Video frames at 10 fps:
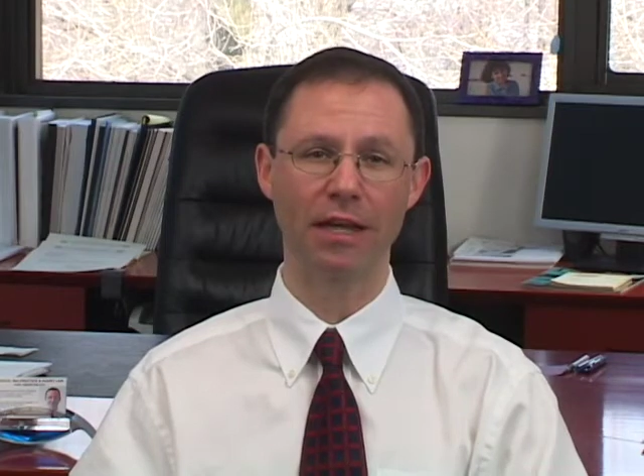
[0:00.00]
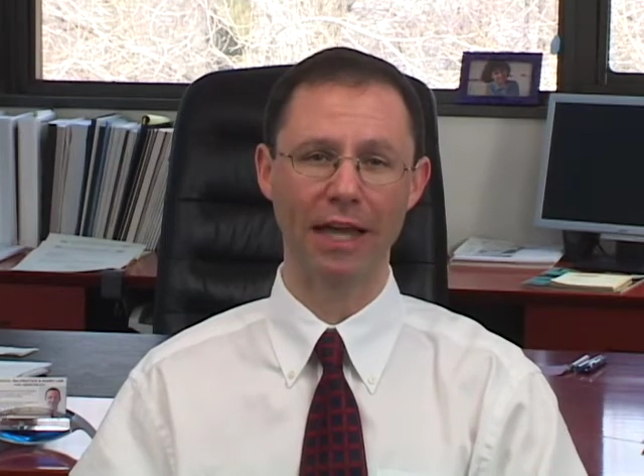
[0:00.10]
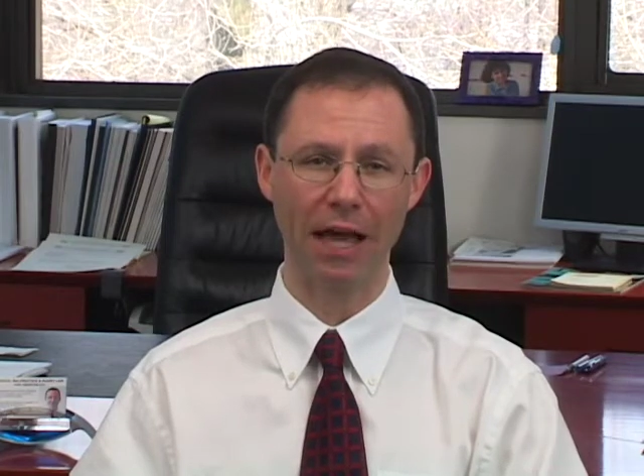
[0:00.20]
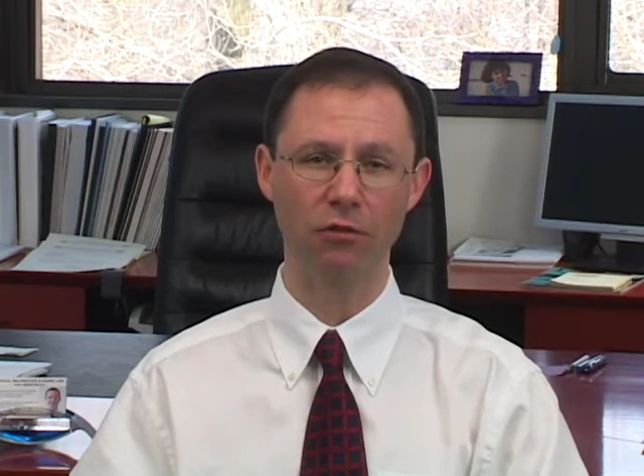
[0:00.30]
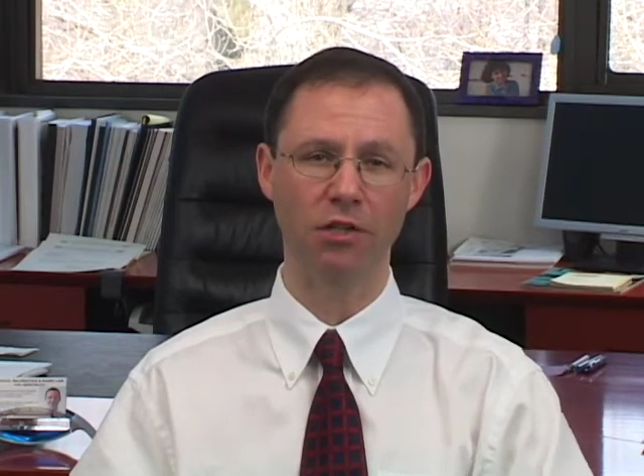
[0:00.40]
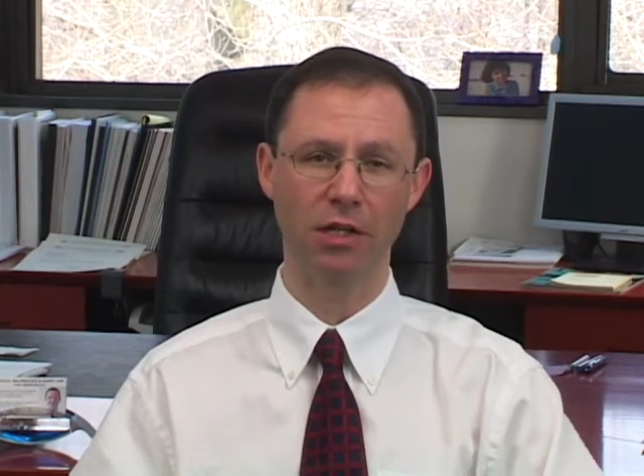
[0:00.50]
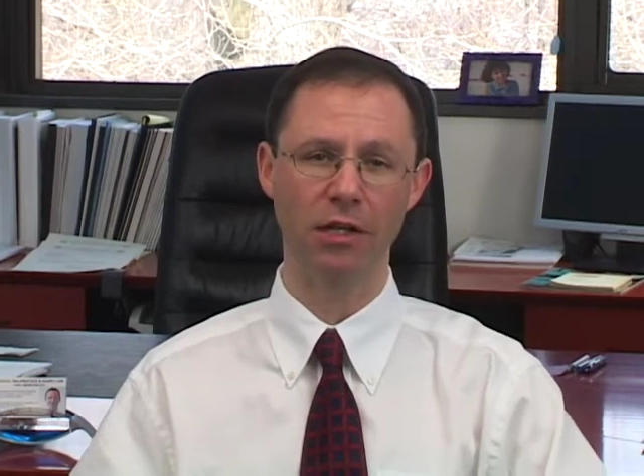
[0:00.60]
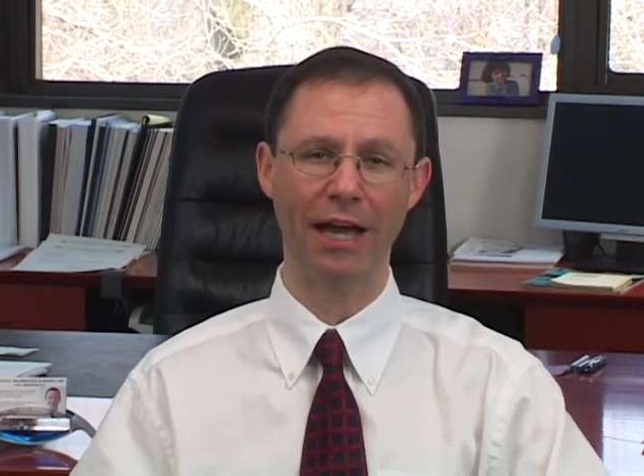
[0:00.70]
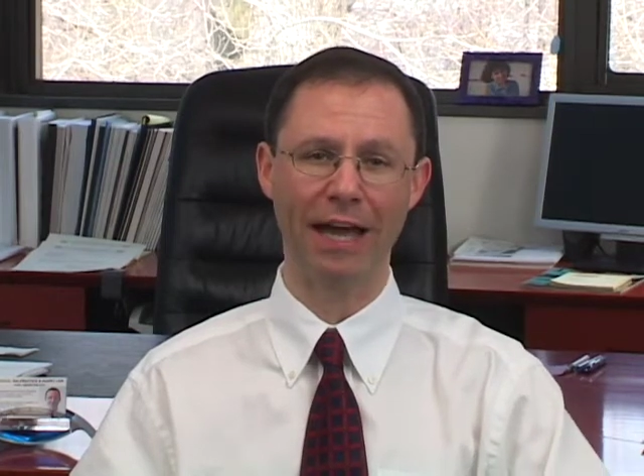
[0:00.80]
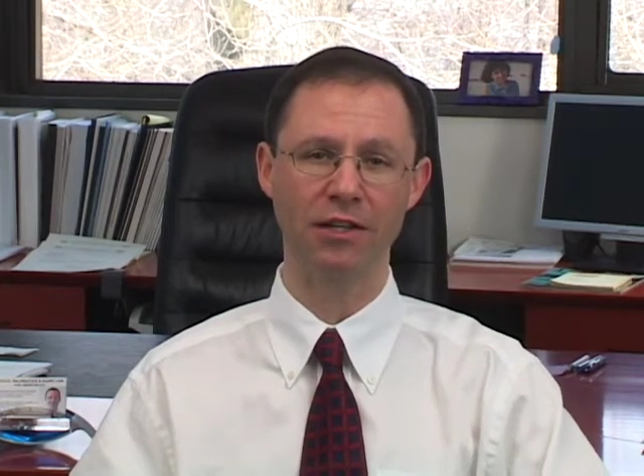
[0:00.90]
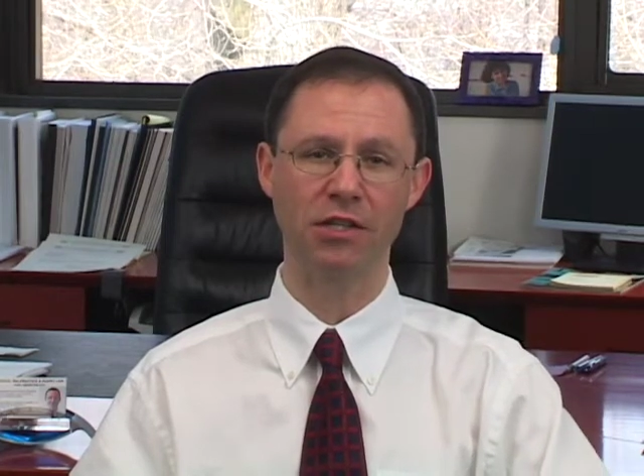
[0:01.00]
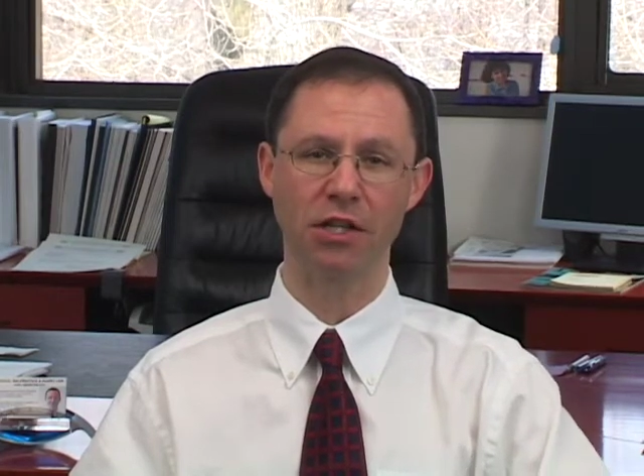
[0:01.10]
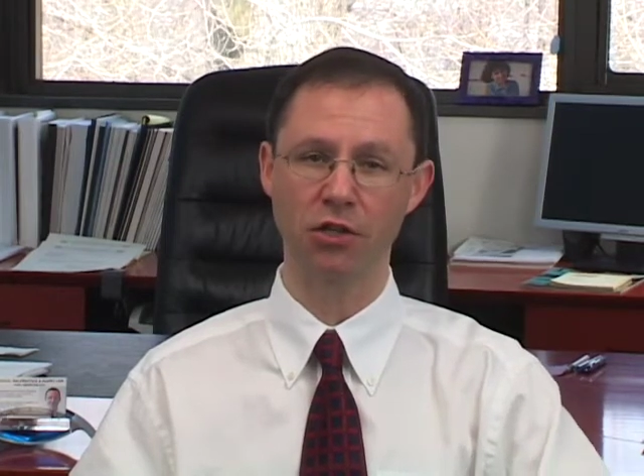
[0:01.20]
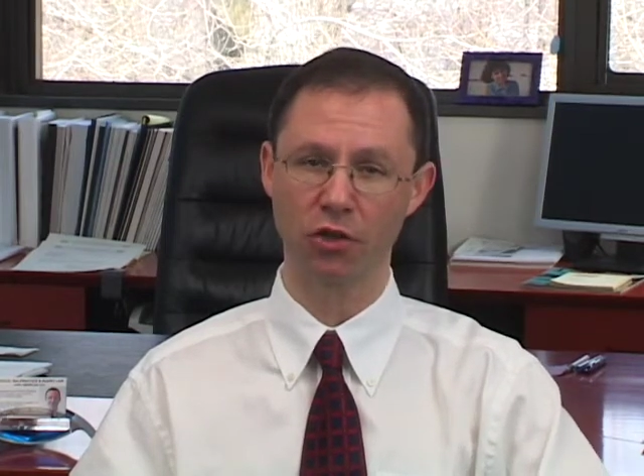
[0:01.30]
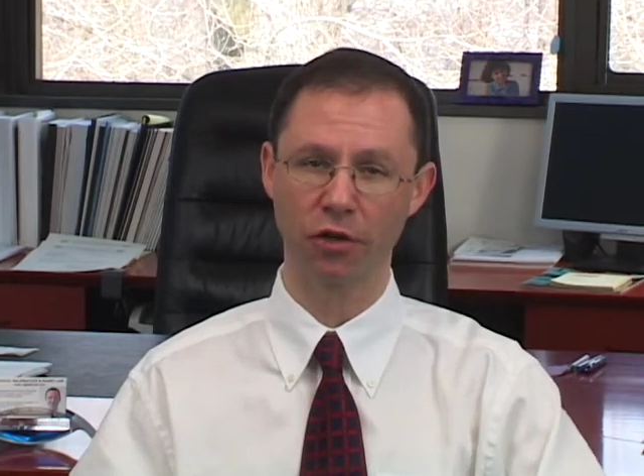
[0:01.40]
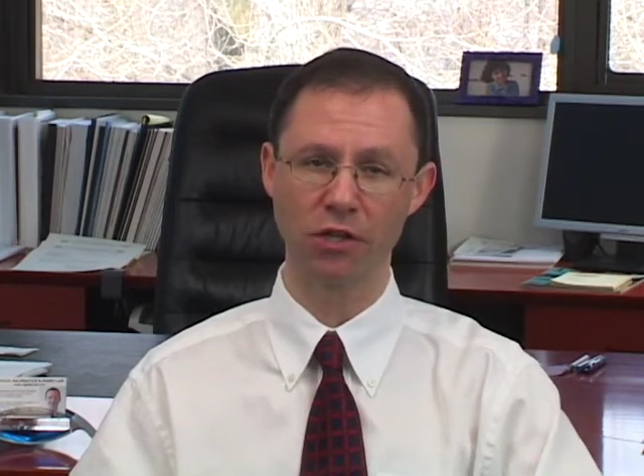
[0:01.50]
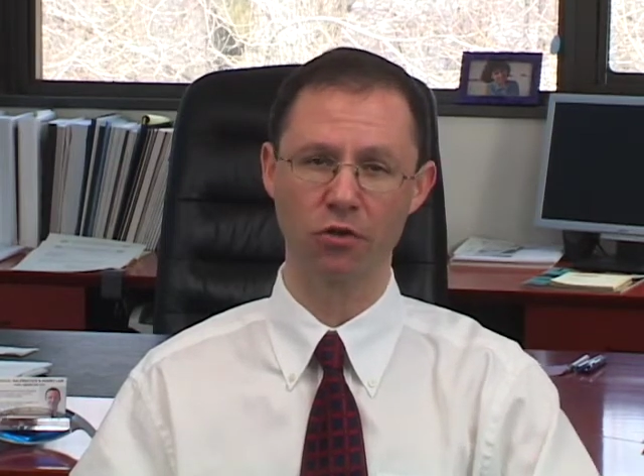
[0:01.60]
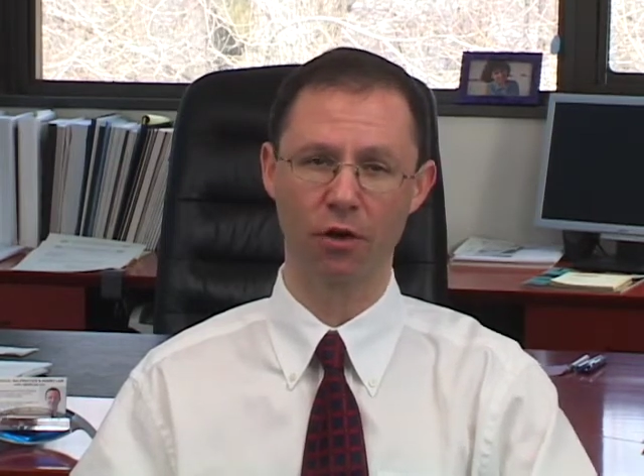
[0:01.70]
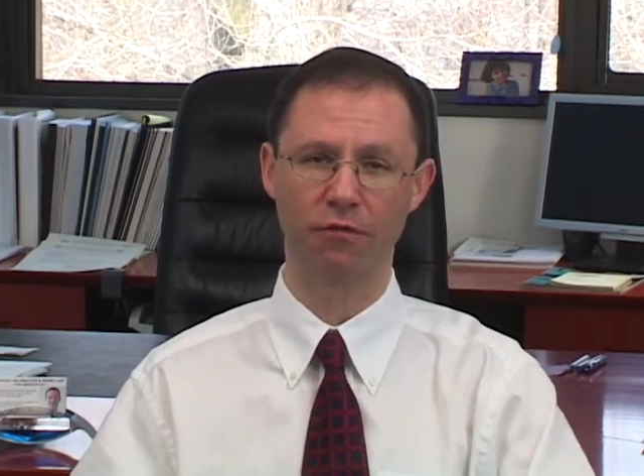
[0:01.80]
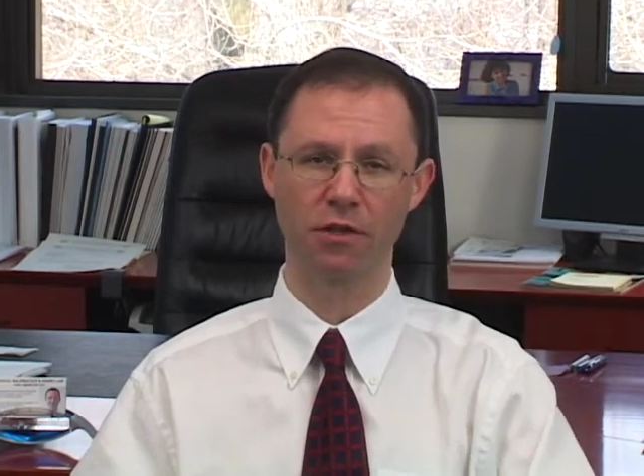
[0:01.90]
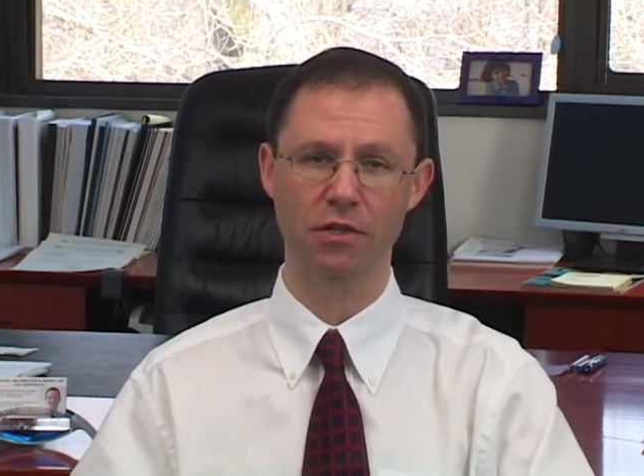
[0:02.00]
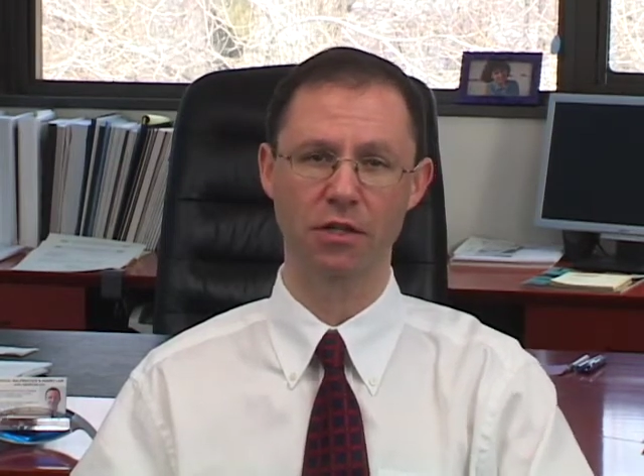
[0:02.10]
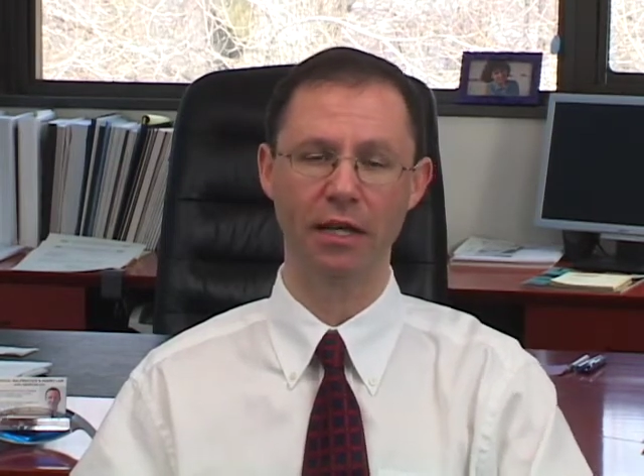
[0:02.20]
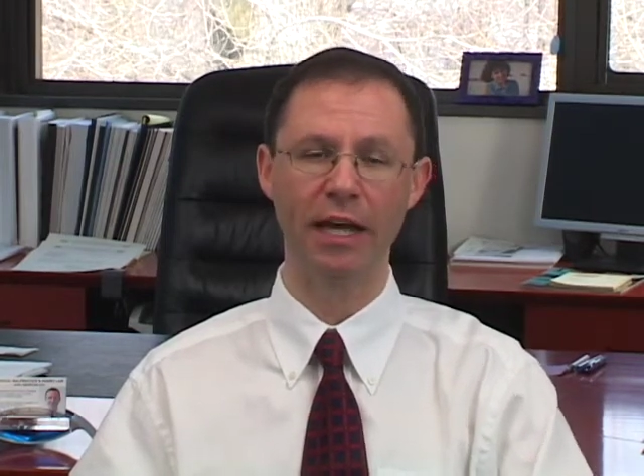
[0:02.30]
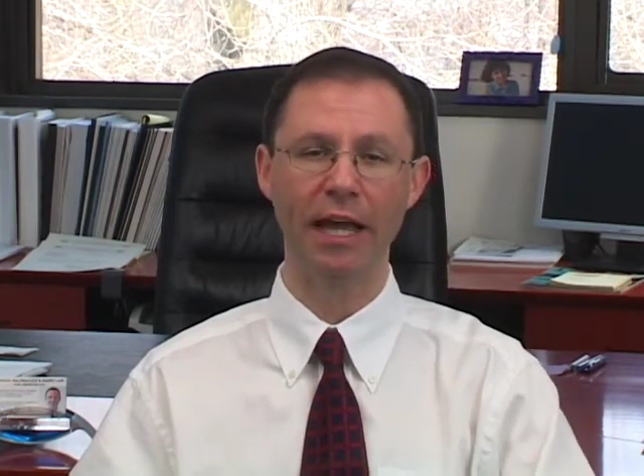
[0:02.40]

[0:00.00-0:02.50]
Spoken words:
county as the attorney's office,